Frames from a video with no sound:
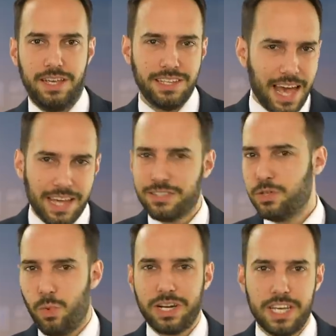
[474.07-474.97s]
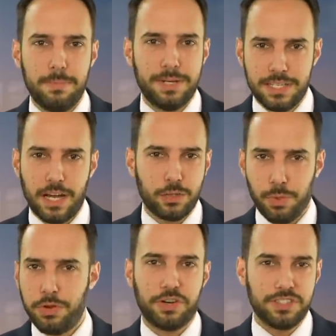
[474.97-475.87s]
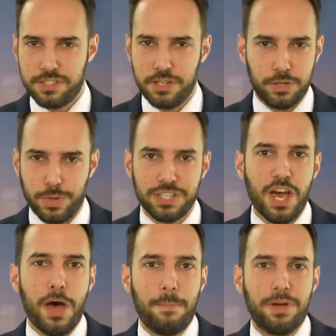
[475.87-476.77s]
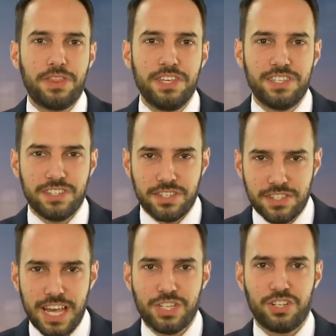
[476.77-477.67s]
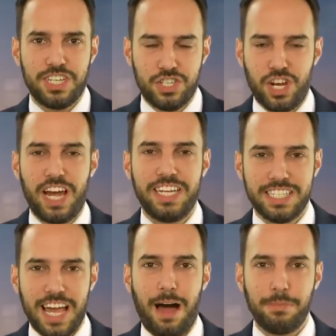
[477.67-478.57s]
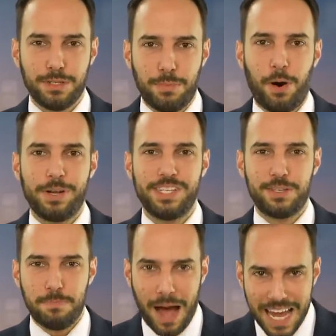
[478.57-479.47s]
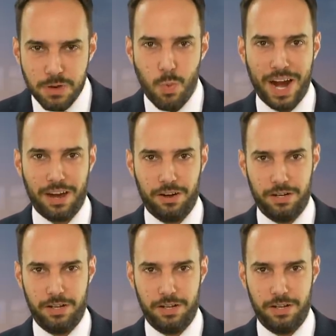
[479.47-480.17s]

Yes, you want to keep in touch with your constituents, but this is essentially Chinese Communist Party spyware.